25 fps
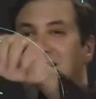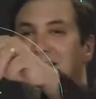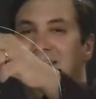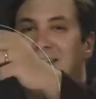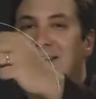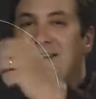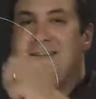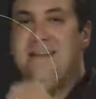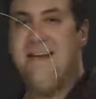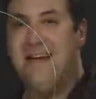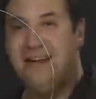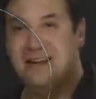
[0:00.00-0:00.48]

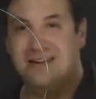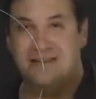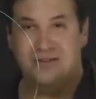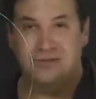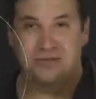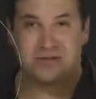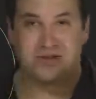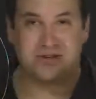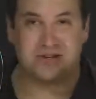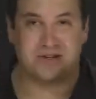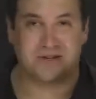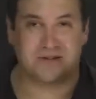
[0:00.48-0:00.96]
at the end
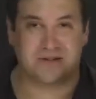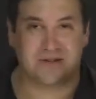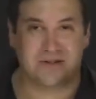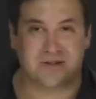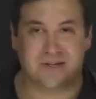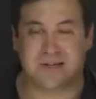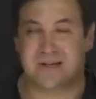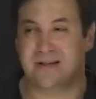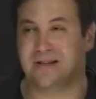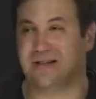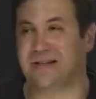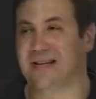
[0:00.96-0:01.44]
of
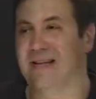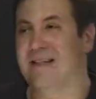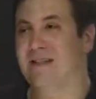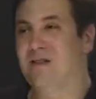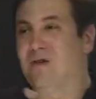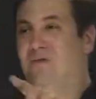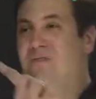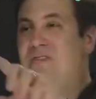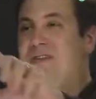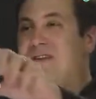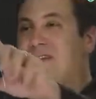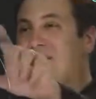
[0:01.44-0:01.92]

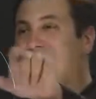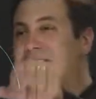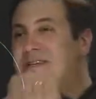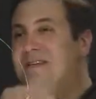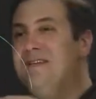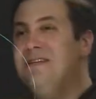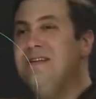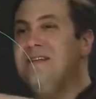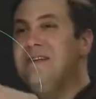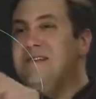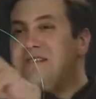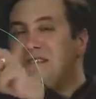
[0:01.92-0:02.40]
the
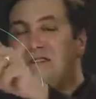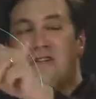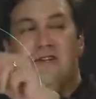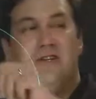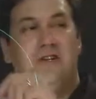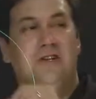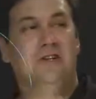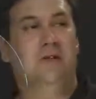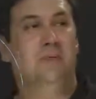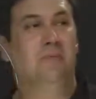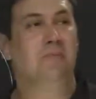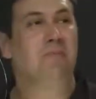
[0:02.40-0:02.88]

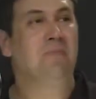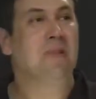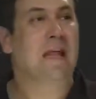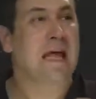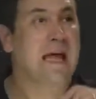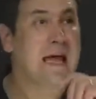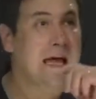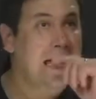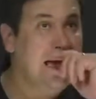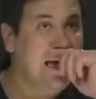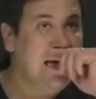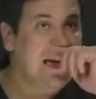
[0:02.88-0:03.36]
circle.
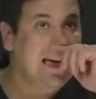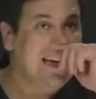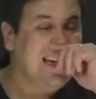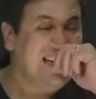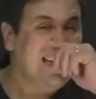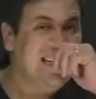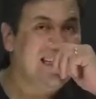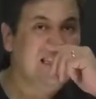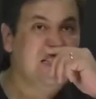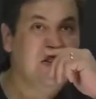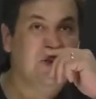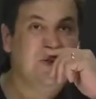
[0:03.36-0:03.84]

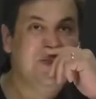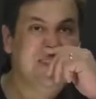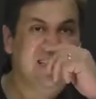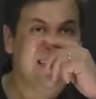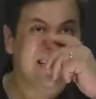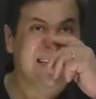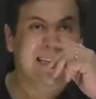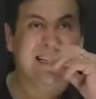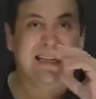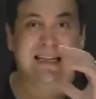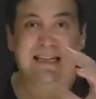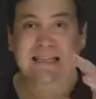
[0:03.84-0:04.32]
So
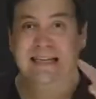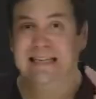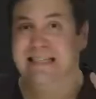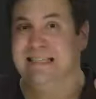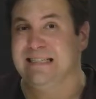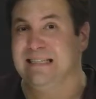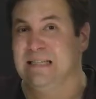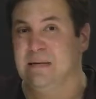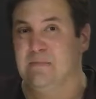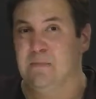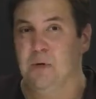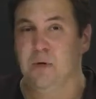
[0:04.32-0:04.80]

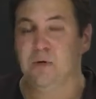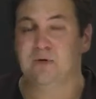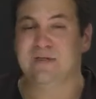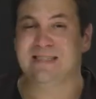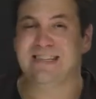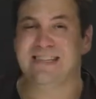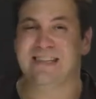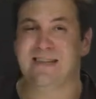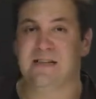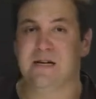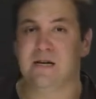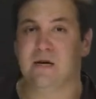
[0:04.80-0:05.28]
let's
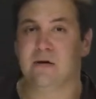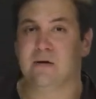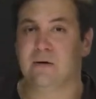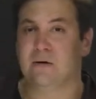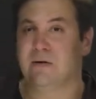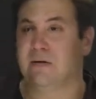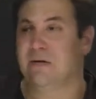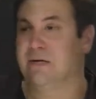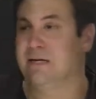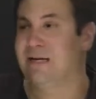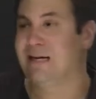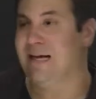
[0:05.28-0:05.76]
suppose that there
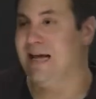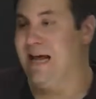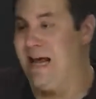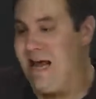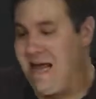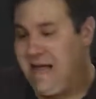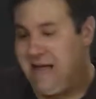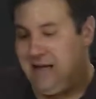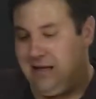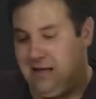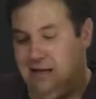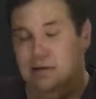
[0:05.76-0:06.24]
are
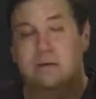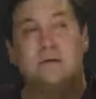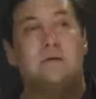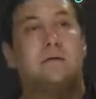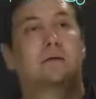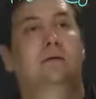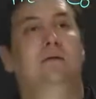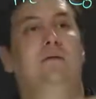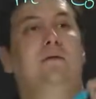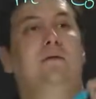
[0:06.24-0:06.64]
L